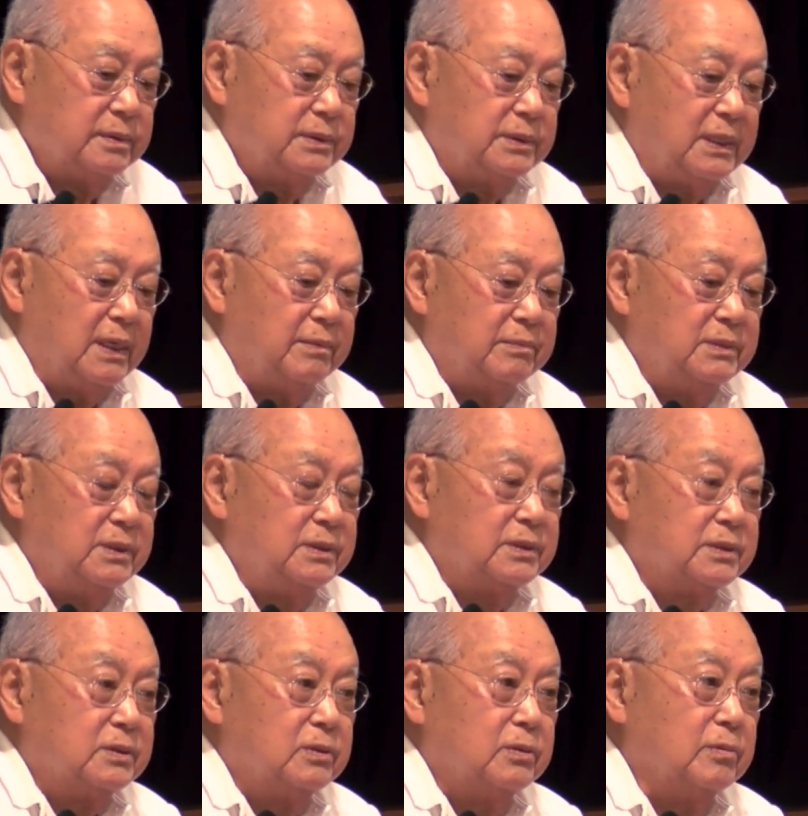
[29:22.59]
Japanese
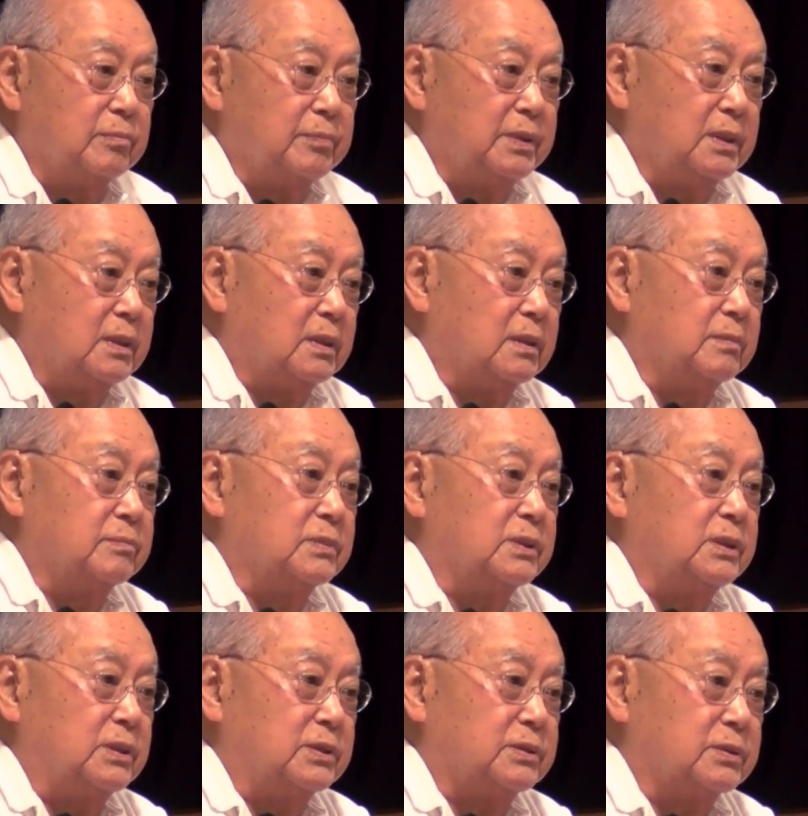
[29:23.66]
couldn't become
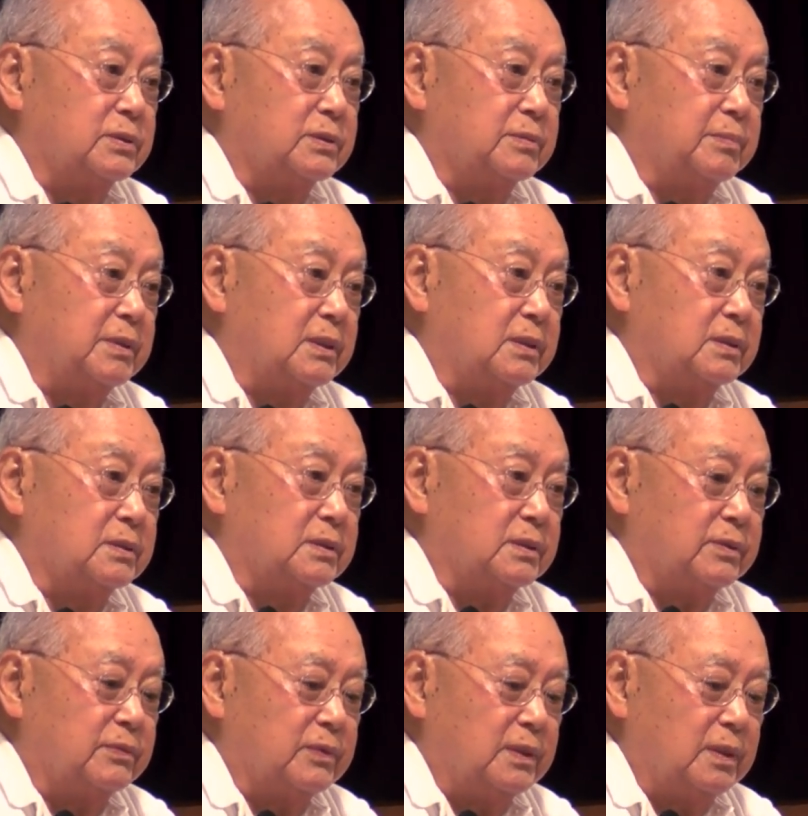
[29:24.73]
teachers because
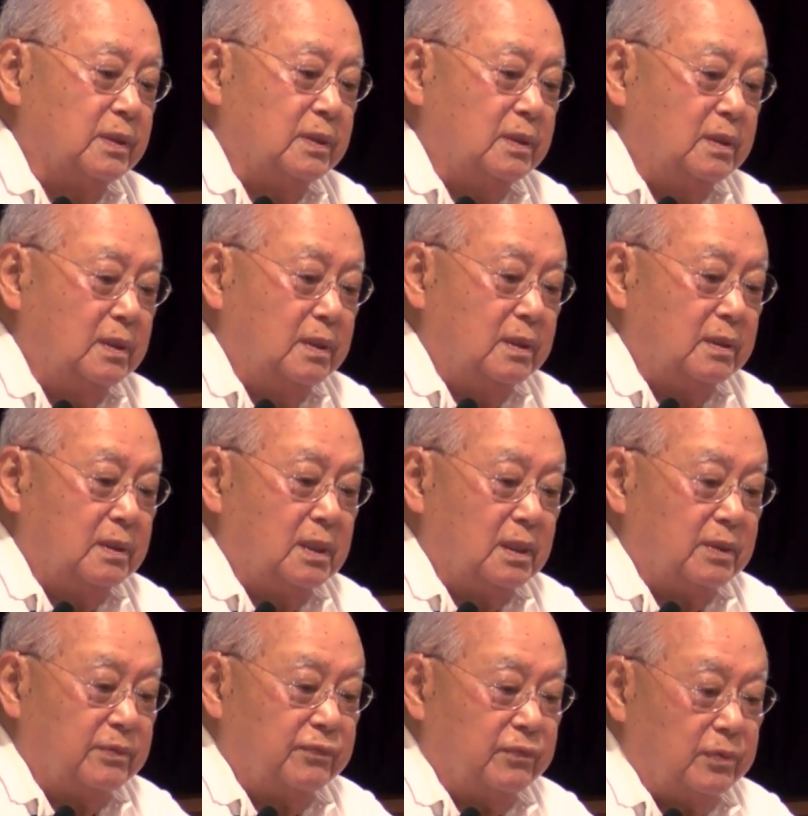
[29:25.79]
of the
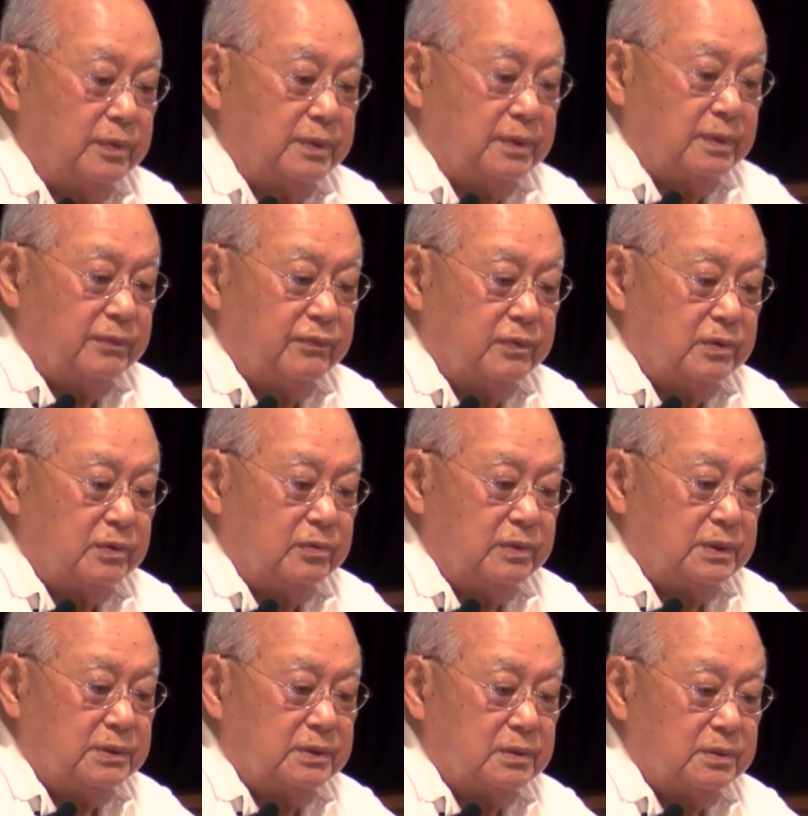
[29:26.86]
California
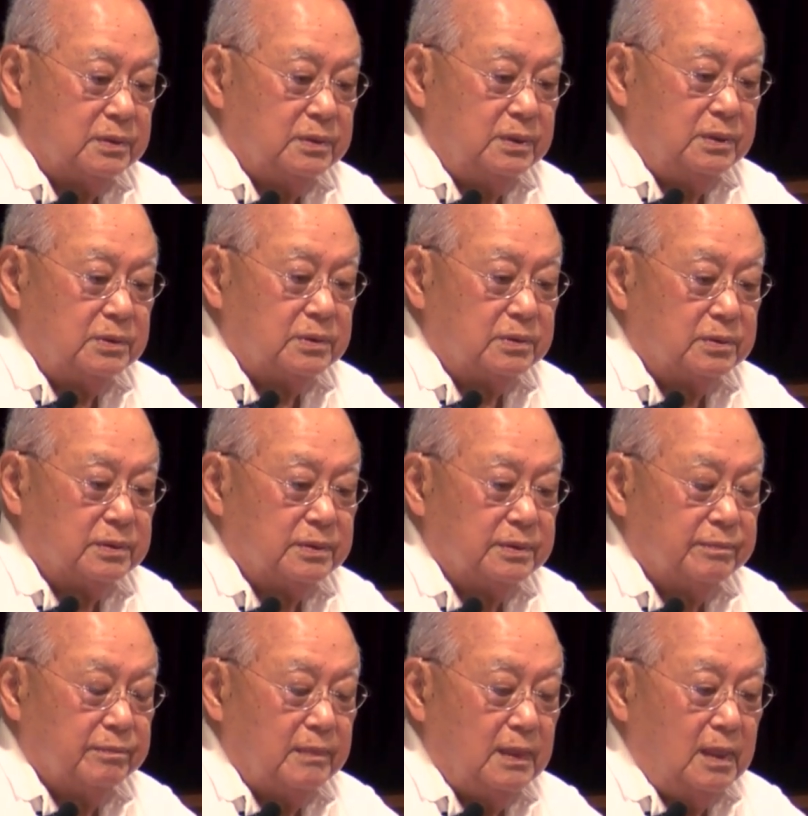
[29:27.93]
Federation of Teachers.
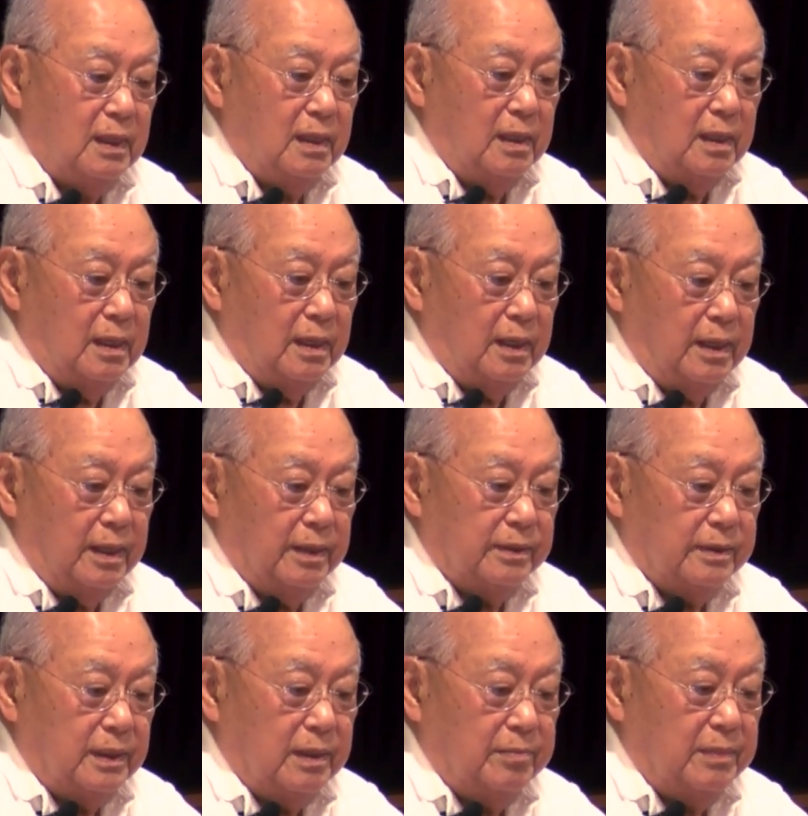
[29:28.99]

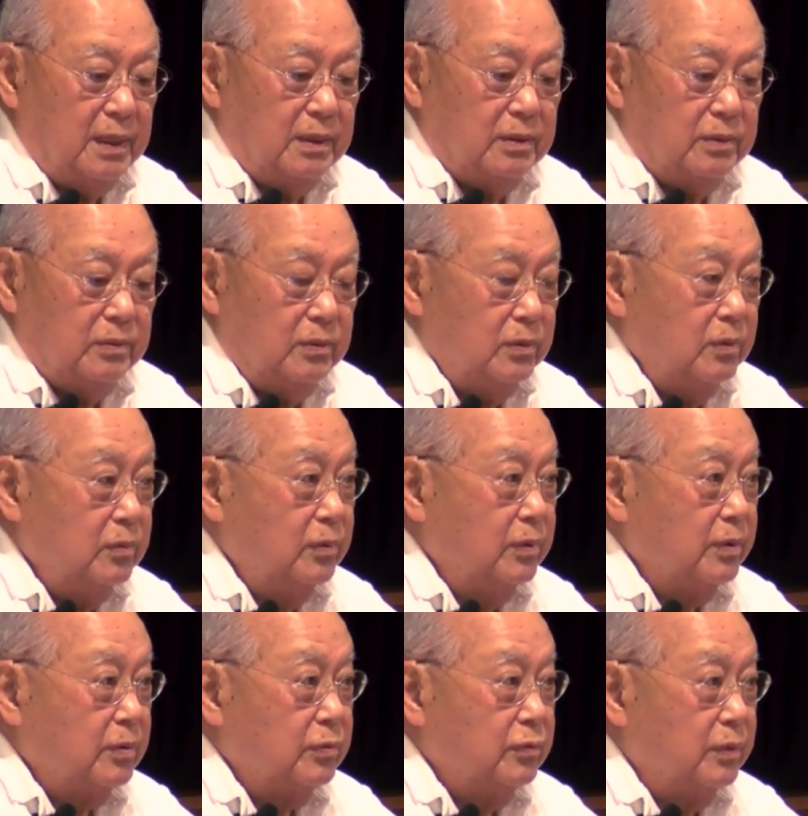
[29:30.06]
And they made do
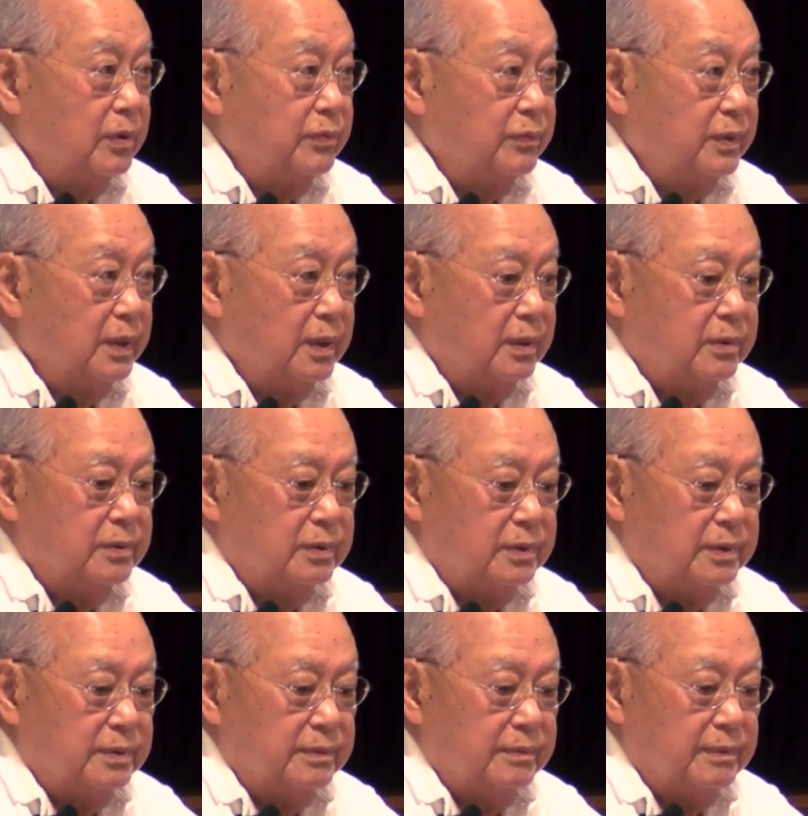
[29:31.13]
with whoever they could.